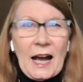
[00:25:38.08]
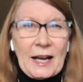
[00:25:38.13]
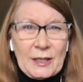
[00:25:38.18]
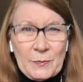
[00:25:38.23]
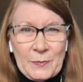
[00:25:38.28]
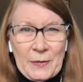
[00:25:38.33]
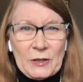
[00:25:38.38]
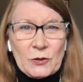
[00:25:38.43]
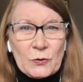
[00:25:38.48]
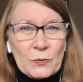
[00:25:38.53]

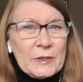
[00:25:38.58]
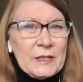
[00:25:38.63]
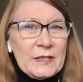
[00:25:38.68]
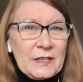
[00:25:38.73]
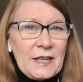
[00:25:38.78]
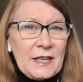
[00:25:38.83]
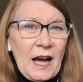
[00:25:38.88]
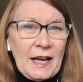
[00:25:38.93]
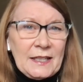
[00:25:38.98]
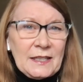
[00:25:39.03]
documentary
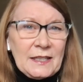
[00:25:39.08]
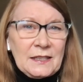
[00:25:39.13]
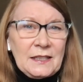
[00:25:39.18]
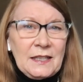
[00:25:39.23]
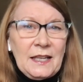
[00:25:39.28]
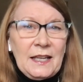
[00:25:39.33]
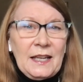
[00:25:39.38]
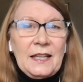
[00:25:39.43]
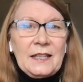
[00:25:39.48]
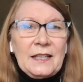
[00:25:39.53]

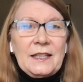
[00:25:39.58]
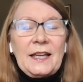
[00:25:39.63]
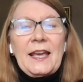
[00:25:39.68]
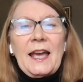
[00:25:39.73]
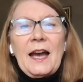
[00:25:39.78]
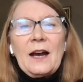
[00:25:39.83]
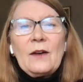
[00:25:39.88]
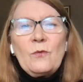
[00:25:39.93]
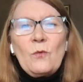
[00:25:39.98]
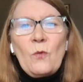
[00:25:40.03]
style,
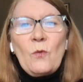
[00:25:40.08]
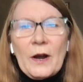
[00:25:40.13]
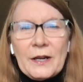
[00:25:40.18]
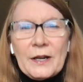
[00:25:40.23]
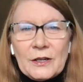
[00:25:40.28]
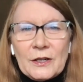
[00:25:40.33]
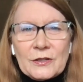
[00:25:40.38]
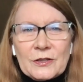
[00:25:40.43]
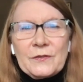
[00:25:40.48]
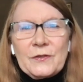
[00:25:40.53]
like have
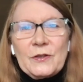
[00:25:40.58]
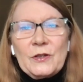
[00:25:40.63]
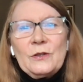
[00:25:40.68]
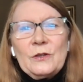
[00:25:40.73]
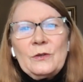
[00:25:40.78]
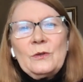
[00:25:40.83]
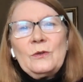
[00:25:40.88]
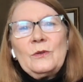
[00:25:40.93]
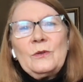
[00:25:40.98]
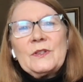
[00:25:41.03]
one
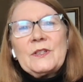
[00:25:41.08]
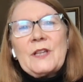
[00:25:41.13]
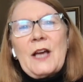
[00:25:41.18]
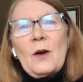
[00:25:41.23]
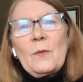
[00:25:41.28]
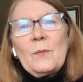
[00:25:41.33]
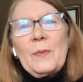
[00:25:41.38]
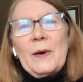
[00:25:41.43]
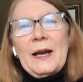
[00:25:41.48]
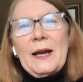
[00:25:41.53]
interview
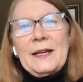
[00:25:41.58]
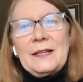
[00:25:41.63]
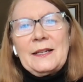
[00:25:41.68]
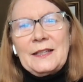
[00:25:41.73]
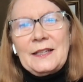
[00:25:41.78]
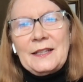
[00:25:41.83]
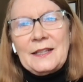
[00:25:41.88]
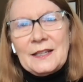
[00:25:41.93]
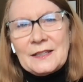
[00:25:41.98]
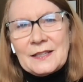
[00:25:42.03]
soundbite
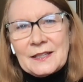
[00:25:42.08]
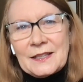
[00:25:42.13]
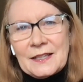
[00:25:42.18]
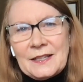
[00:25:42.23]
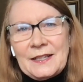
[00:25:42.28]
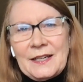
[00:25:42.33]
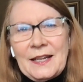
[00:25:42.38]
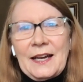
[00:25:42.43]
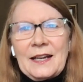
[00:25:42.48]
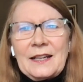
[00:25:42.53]
lead into
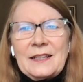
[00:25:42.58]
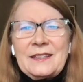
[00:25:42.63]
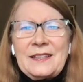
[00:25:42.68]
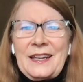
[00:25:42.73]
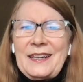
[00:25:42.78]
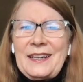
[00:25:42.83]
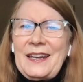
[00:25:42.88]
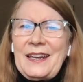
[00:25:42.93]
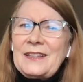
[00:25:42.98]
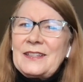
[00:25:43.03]
the
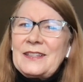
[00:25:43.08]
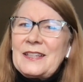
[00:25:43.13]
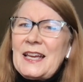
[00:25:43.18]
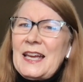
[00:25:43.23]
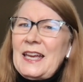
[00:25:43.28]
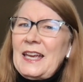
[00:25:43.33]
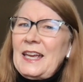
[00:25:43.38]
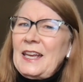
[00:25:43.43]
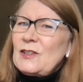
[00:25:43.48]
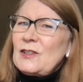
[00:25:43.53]
next. And
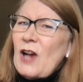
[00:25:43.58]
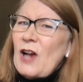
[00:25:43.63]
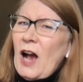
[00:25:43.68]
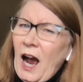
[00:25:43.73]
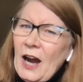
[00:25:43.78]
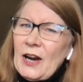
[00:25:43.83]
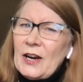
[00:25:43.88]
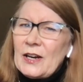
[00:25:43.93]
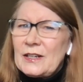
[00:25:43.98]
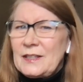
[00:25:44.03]
it's
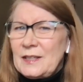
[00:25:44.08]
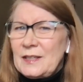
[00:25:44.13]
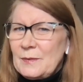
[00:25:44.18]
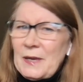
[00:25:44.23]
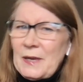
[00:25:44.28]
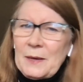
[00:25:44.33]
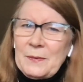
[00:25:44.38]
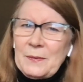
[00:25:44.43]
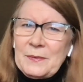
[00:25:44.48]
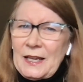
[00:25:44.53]
hard.
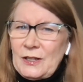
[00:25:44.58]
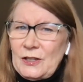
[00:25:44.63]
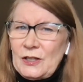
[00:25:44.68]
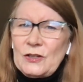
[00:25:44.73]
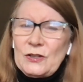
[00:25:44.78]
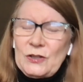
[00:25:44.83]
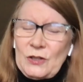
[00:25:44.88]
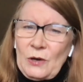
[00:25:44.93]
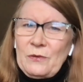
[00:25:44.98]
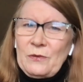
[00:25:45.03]
Sometimes they
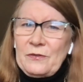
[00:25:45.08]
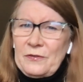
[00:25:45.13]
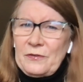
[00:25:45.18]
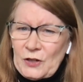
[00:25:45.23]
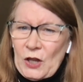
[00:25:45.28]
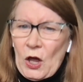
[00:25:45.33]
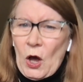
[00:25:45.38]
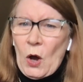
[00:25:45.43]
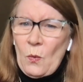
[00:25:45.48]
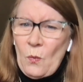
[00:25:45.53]
just don't
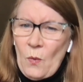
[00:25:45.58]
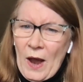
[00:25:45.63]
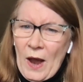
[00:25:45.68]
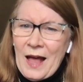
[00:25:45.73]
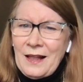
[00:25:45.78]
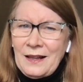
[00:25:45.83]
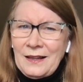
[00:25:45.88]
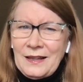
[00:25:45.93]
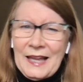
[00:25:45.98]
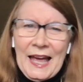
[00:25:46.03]
flow
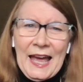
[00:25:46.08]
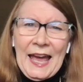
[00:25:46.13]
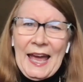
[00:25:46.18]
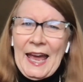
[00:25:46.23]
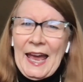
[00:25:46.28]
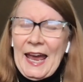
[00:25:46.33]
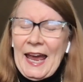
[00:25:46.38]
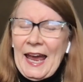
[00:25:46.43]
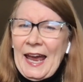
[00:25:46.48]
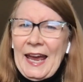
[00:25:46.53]
well.
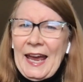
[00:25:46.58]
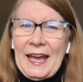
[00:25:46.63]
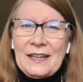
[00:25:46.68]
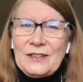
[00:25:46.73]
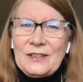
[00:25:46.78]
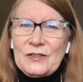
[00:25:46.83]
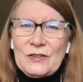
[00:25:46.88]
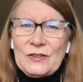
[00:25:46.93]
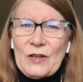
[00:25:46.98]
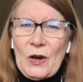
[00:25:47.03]

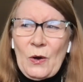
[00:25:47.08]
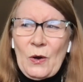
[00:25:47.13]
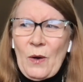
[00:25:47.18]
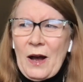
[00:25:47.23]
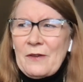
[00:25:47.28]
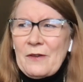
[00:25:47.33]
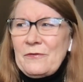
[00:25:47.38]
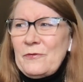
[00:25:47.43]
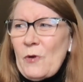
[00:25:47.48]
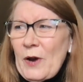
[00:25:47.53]
And
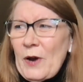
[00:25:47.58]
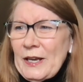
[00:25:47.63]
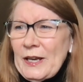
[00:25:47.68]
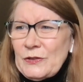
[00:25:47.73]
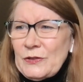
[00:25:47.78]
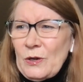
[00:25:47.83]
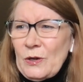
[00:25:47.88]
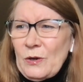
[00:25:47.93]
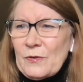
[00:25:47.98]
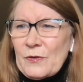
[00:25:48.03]
so a
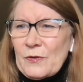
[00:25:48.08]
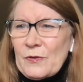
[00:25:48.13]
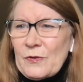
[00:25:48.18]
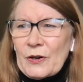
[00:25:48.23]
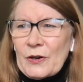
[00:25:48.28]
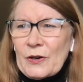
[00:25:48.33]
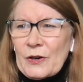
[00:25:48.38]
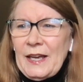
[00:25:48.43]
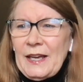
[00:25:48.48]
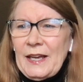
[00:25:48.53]

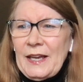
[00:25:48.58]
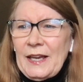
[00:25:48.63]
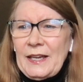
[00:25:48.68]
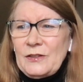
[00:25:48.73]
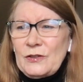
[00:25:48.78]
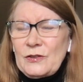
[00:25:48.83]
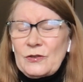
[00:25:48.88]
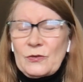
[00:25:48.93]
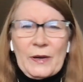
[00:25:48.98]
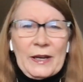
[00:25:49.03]
voiceover
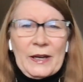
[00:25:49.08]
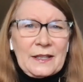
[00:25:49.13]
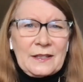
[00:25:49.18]
can